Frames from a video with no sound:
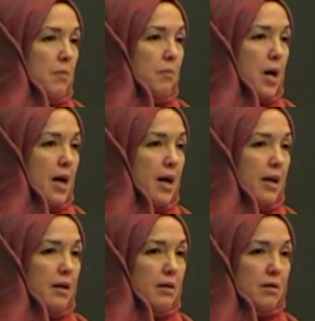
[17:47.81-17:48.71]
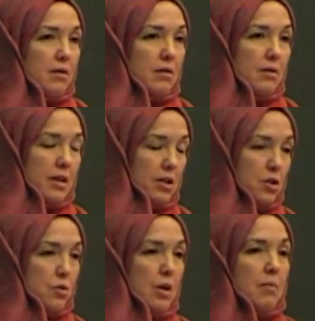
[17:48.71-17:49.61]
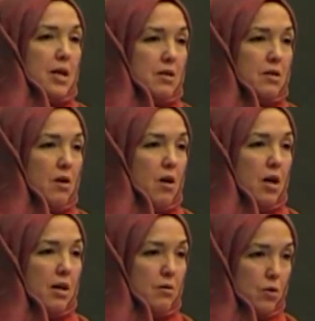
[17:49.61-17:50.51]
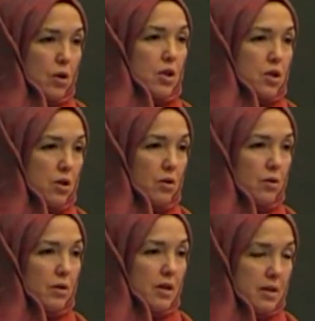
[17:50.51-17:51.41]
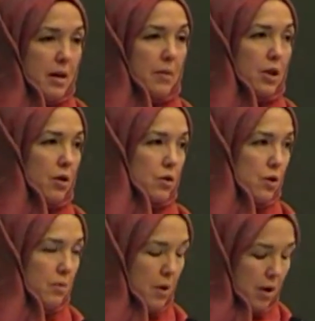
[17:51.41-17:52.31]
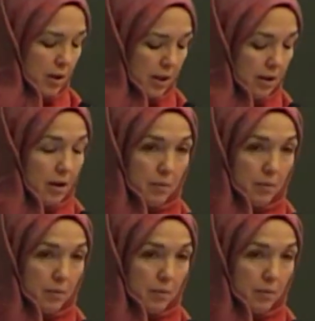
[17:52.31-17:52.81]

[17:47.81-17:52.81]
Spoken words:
by extremists on traditional Islamic culture in Mali,